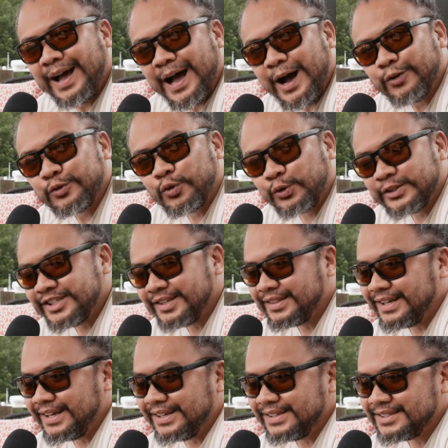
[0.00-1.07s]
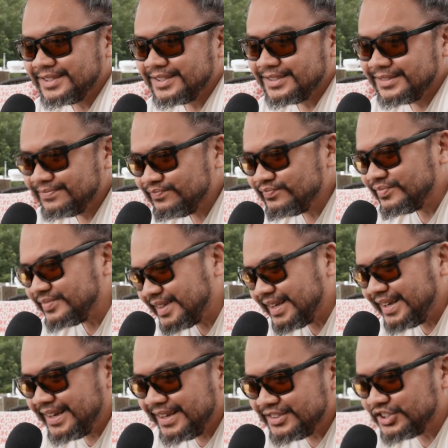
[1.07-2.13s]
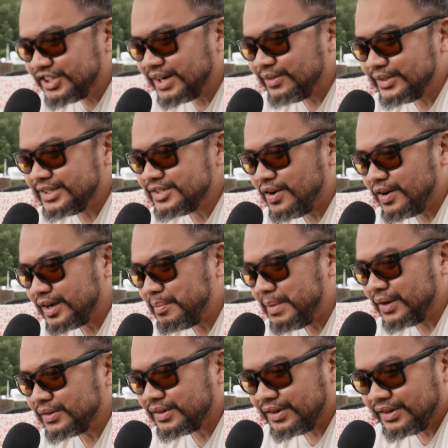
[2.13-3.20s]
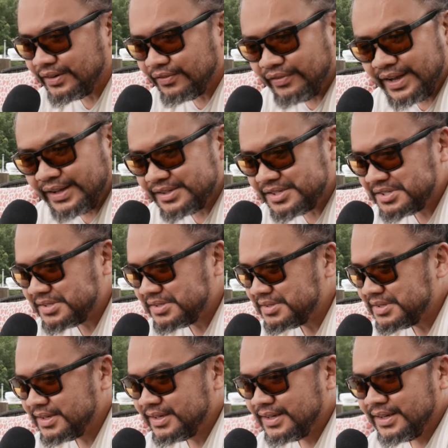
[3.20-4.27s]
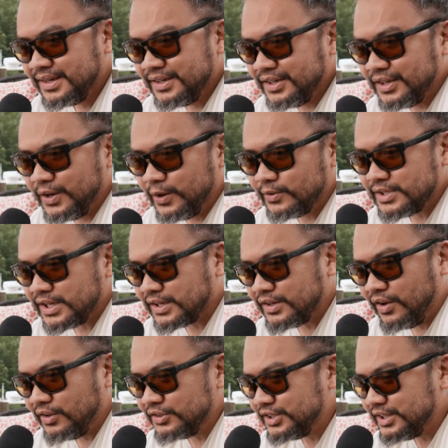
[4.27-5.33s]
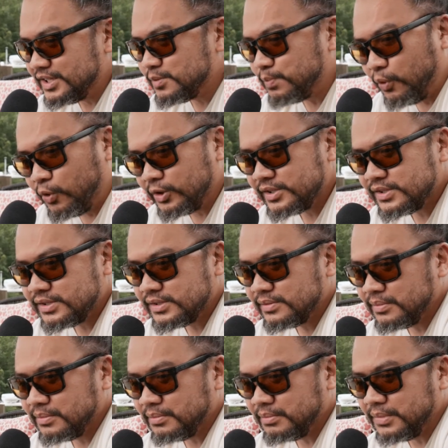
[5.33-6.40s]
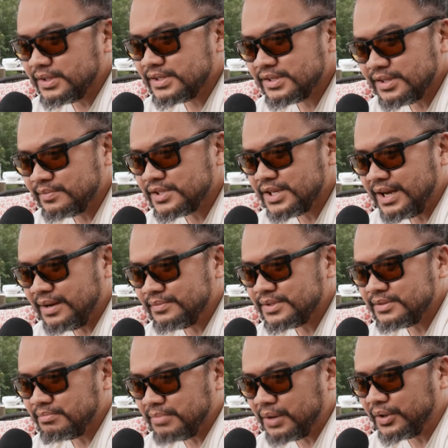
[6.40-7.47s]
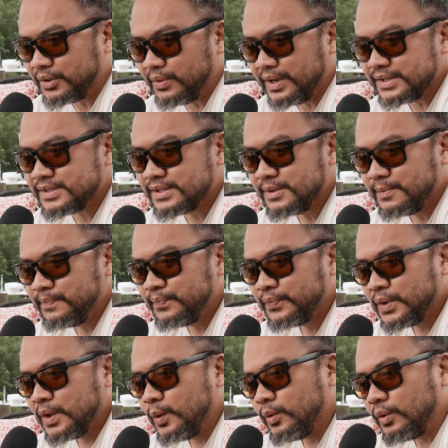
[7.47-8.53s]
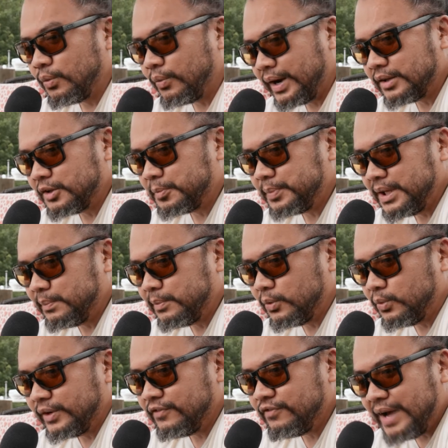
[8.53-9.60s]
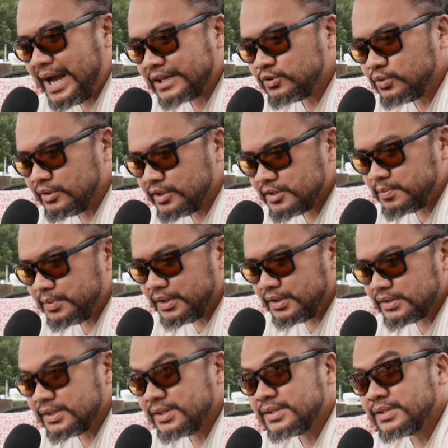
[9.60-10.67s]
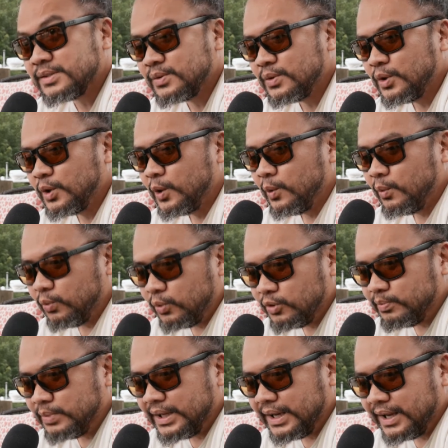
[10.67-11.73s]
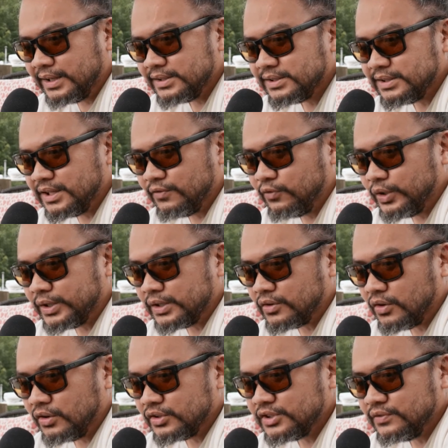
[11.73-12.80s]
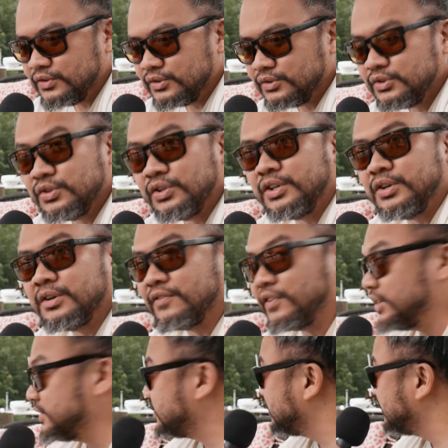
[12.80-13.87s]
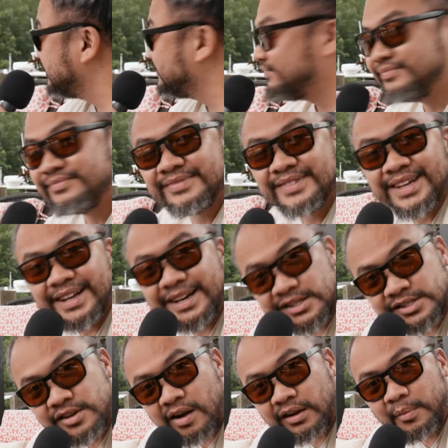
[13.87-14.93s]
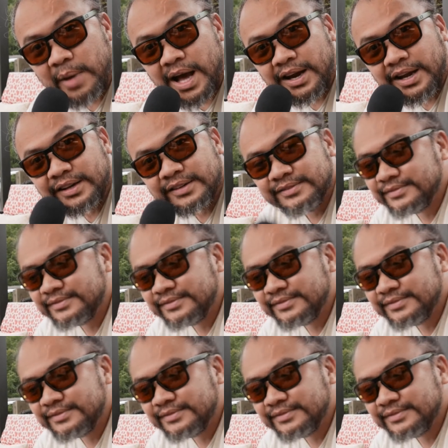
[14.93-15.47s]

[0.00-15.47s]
outdoorsy things, and generally talk about current events, technology, sports, but sometimes by request. We're regular people with factual experiences. Would be nice if we could contribute to the universe. Let's talk about it.